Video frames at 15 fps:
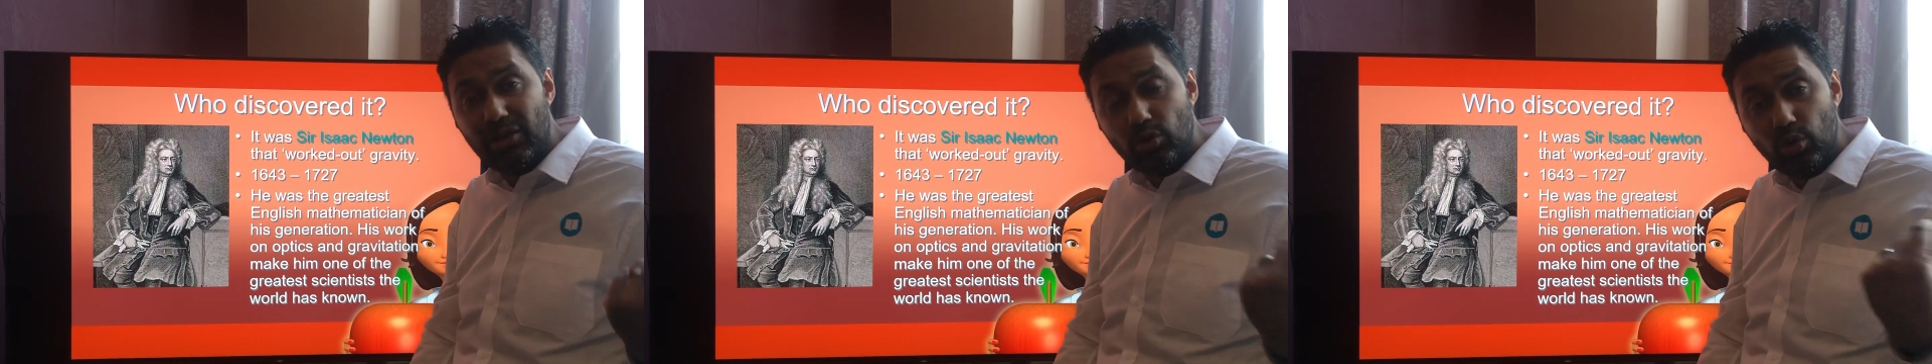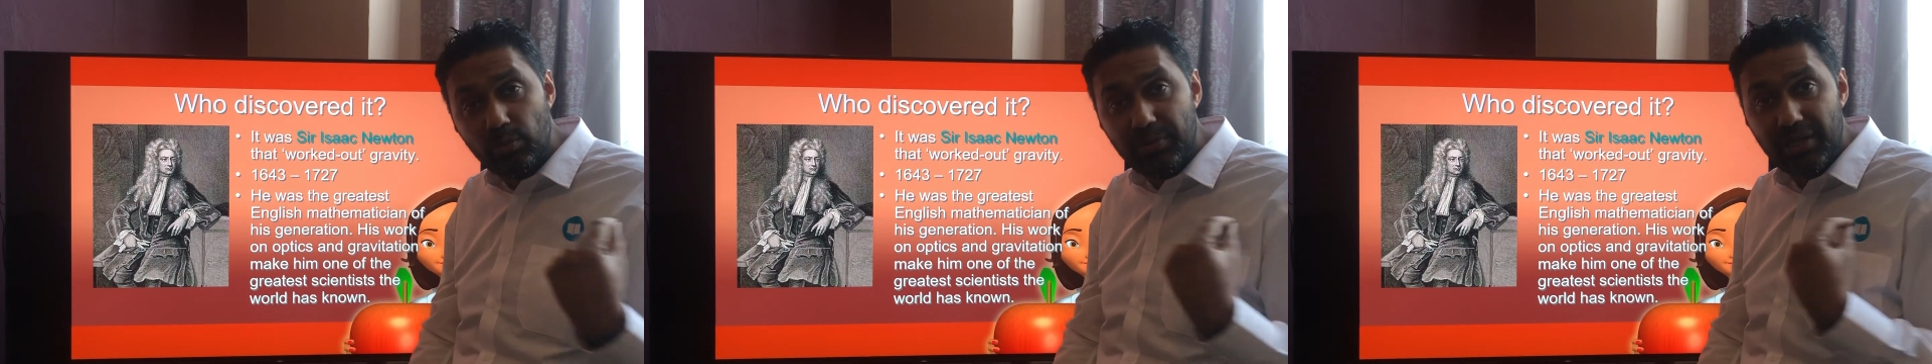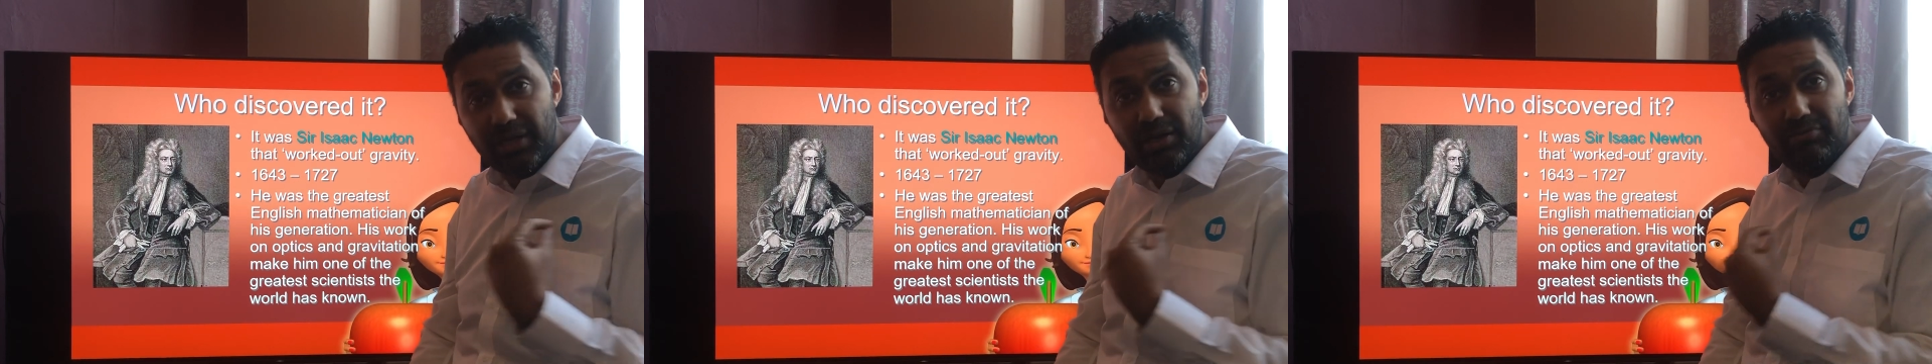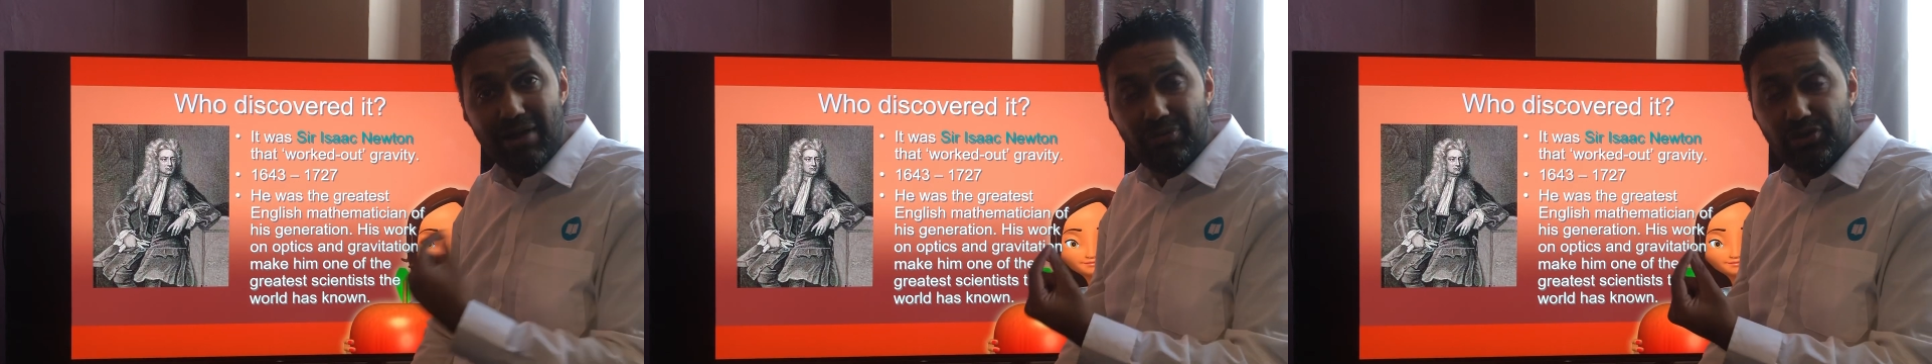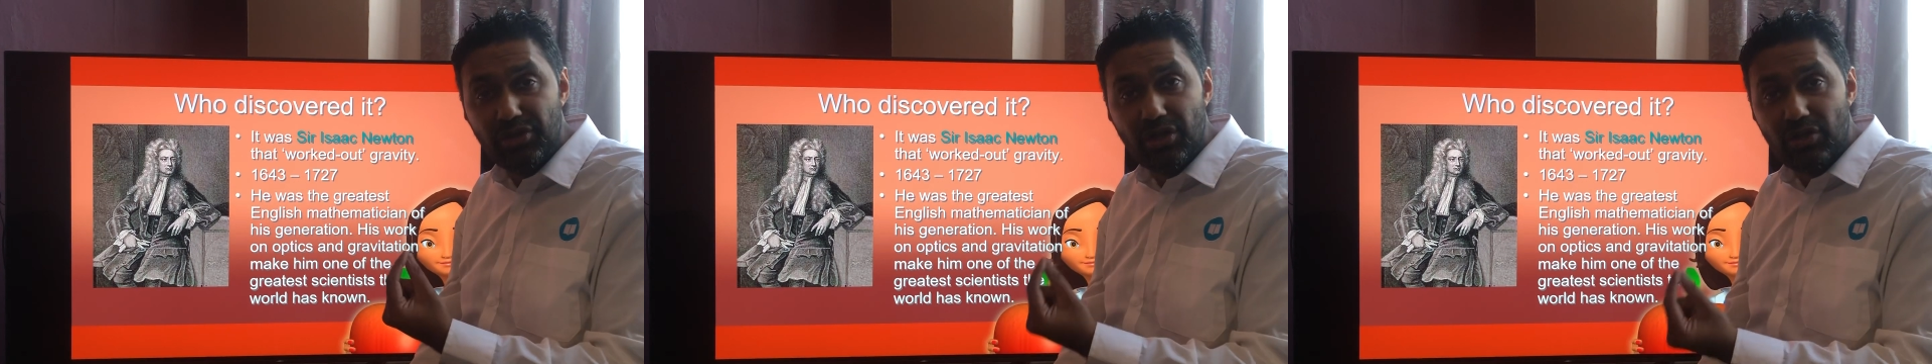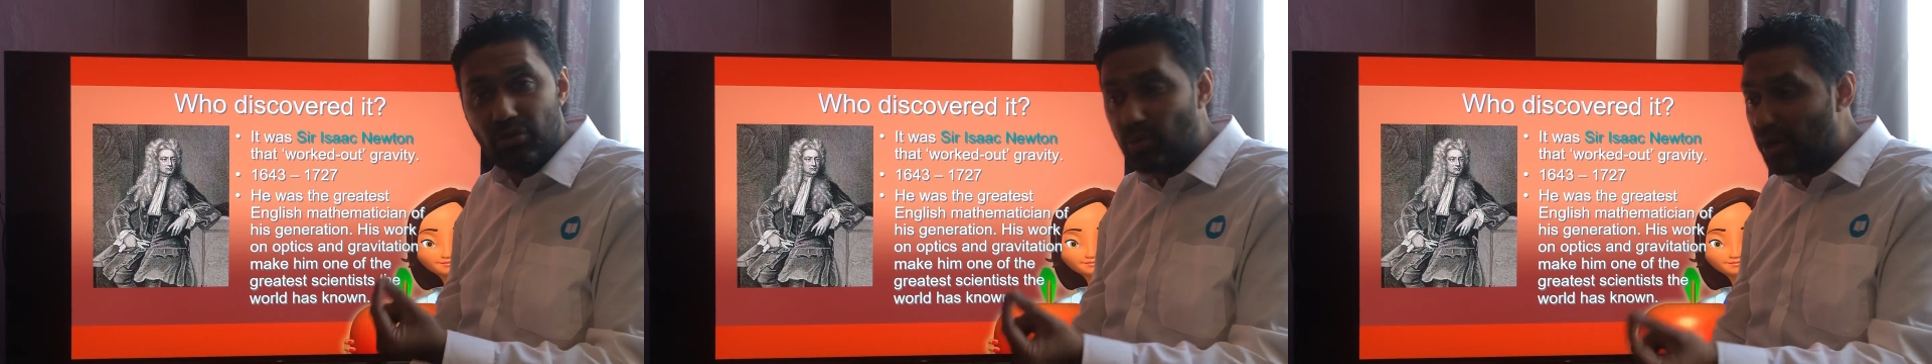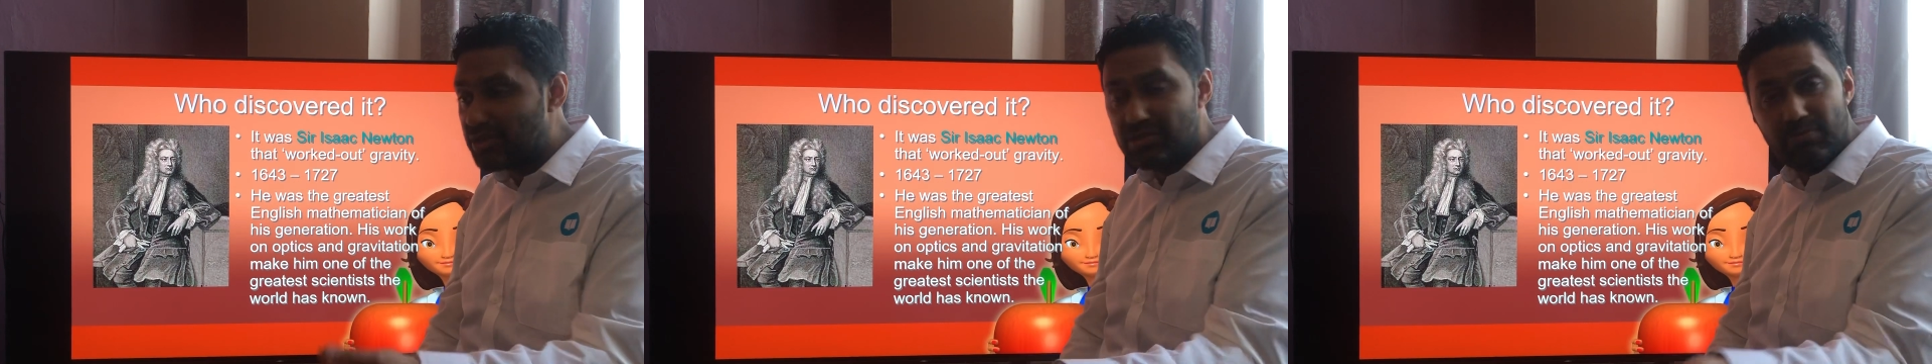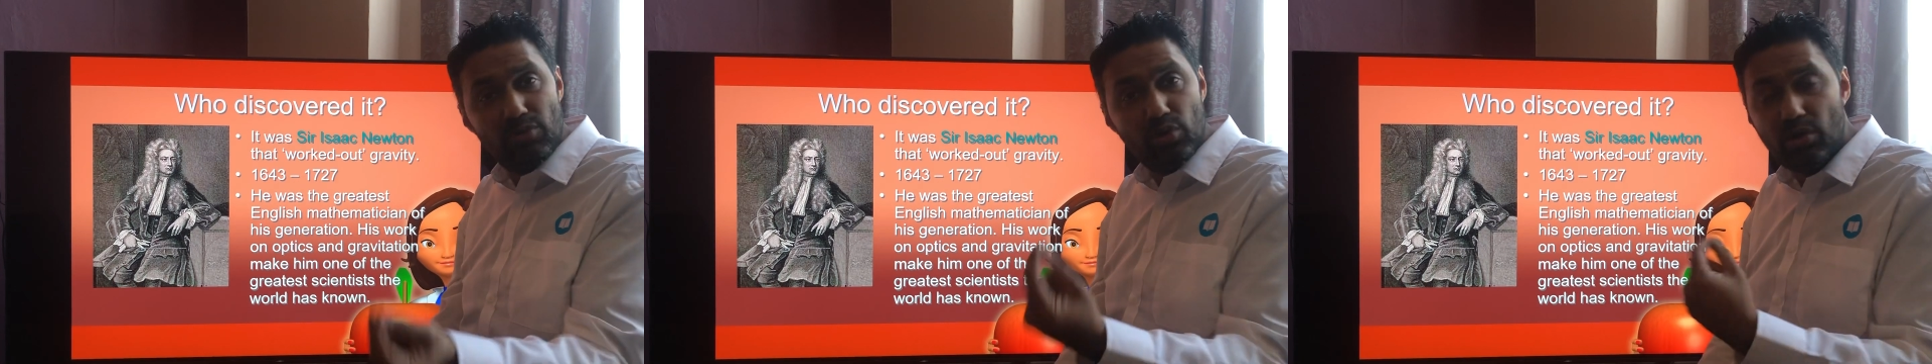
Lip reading: in orbit around the Earth? Why does the moon